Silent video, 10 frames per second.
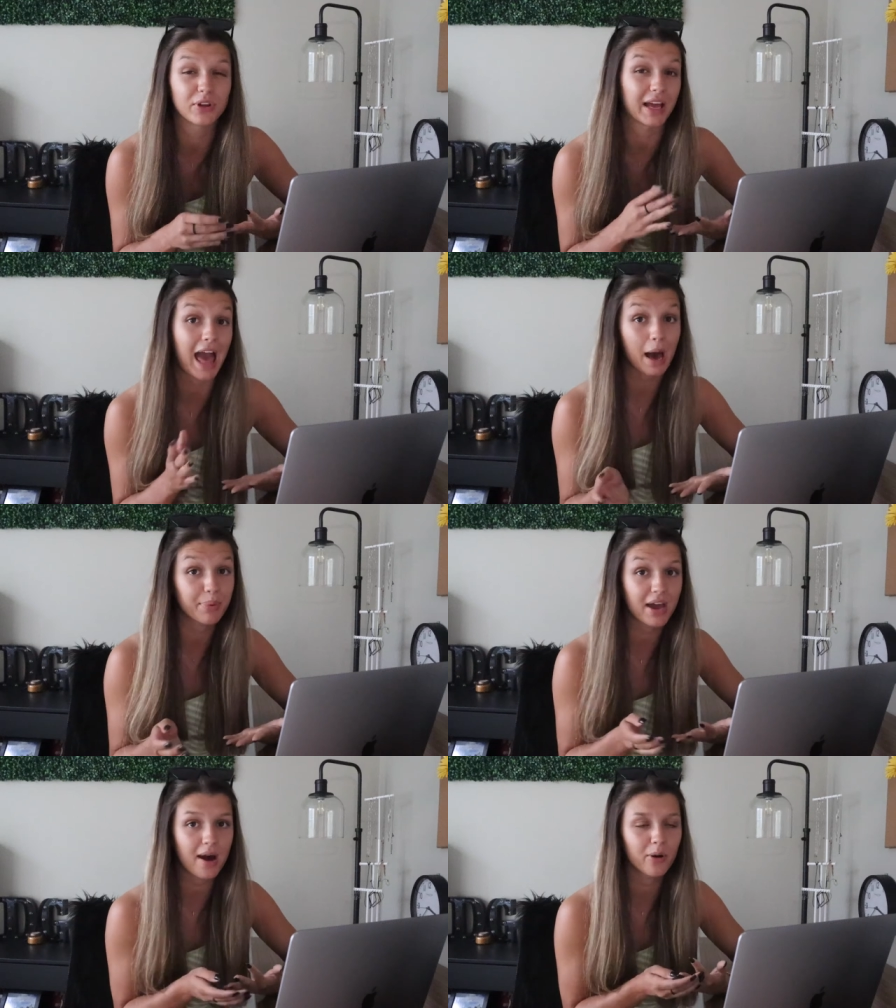for like
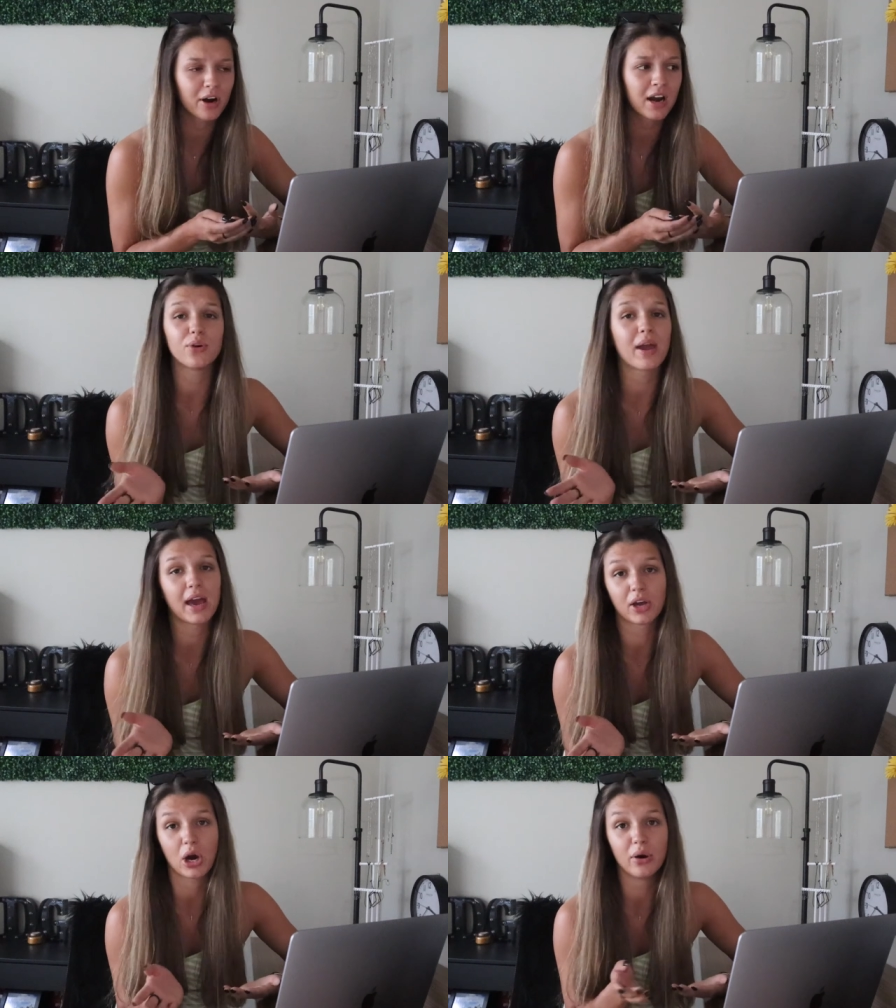happy hour. You
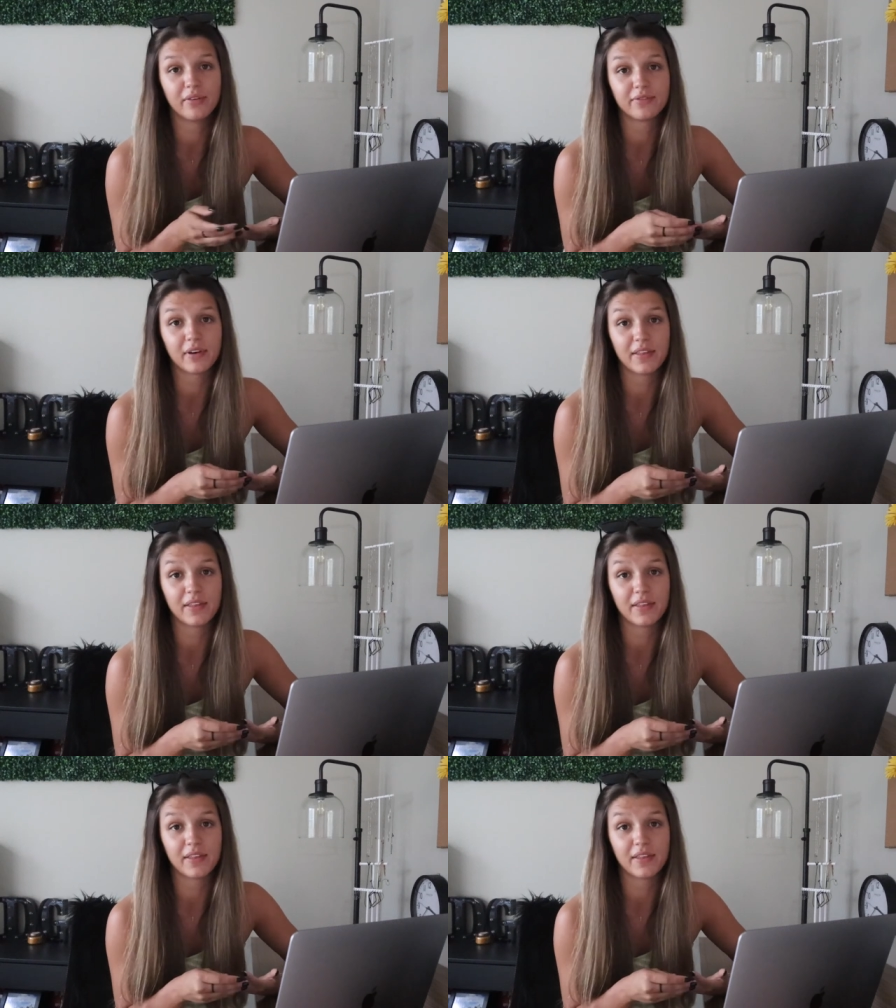can't go if,